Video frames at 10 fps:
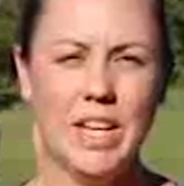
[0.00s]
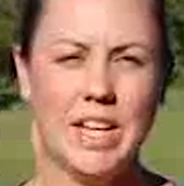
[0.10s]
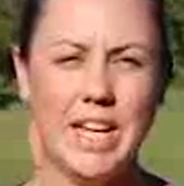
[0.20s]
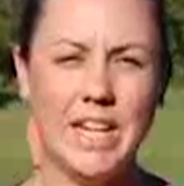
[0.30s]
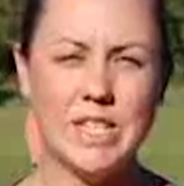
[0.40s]

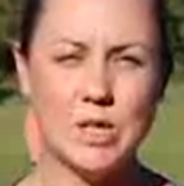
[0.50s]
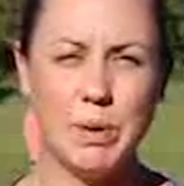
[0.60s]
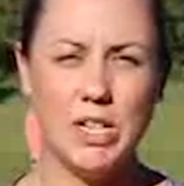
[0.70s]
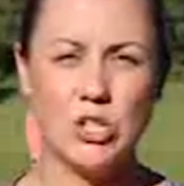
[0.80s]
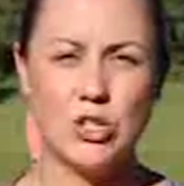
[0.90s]
Keating's
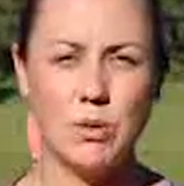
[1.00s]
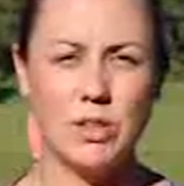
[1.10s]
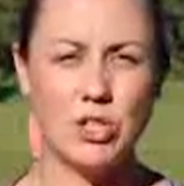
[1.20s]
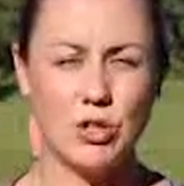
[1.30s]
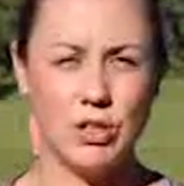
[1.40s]
speech drew on
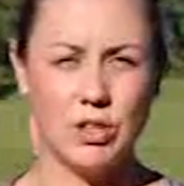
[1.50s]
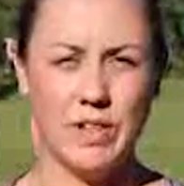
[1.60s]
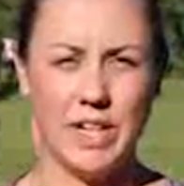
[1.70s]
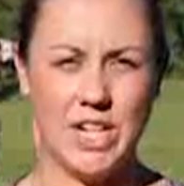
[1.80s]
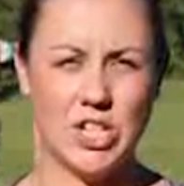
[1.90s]
the truth of
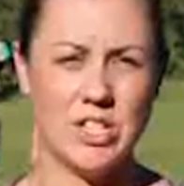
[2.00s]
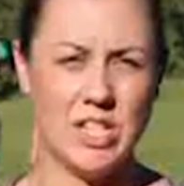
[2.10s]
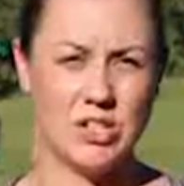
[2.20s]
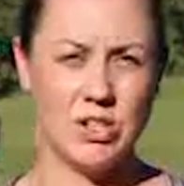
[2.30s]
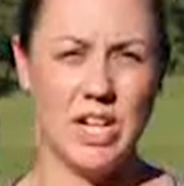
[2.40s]
our nation's
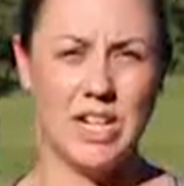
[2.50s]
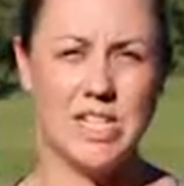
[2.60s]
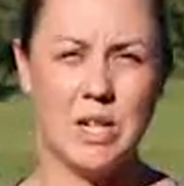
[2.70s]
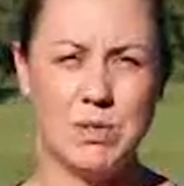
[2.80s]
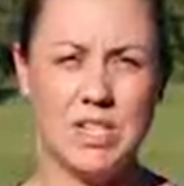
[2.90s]
history and
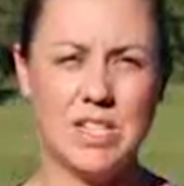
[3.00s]
attempted